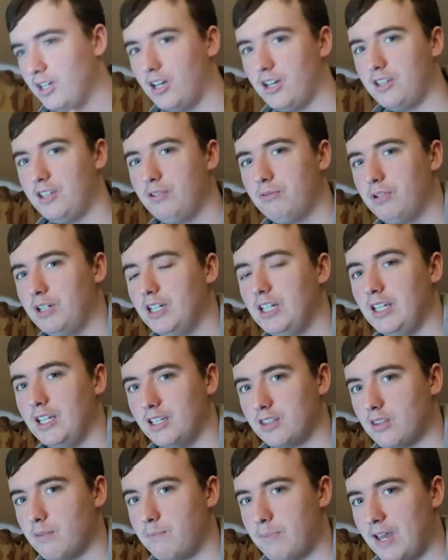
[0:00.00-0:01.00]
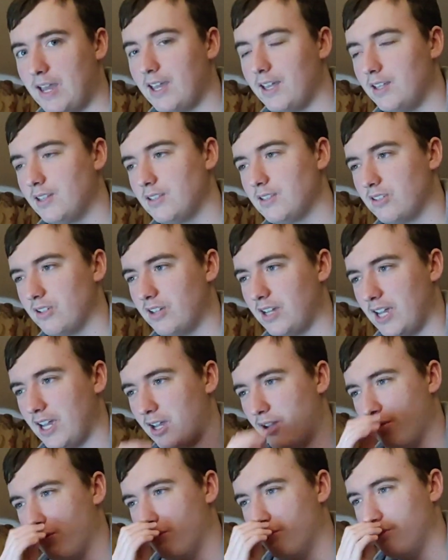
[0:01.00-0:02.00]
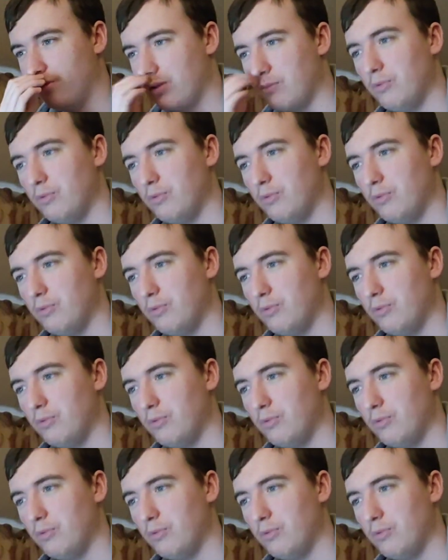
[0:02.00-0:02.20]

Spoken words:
I think really it depends on how